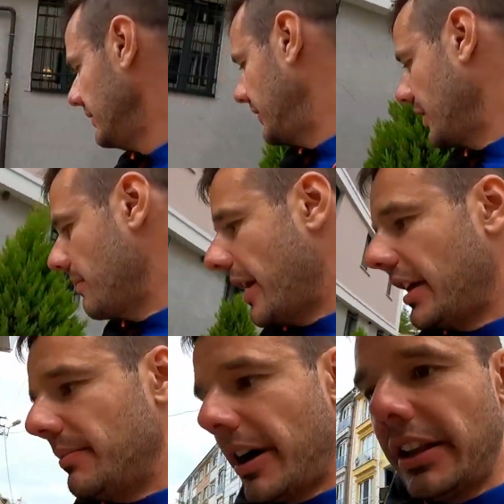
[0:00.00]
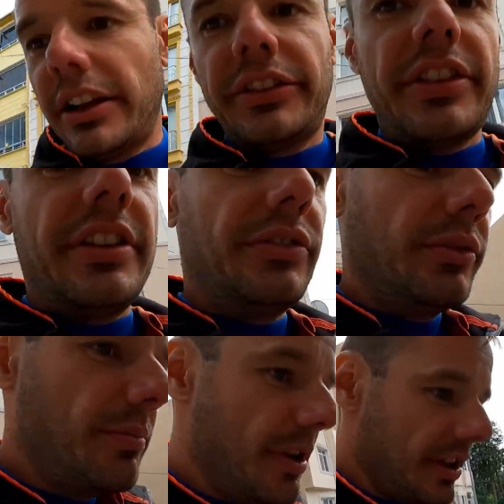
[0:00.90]
Take my last things
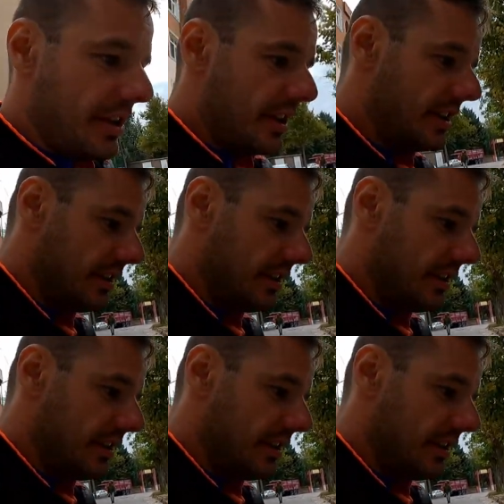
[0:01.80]
with me.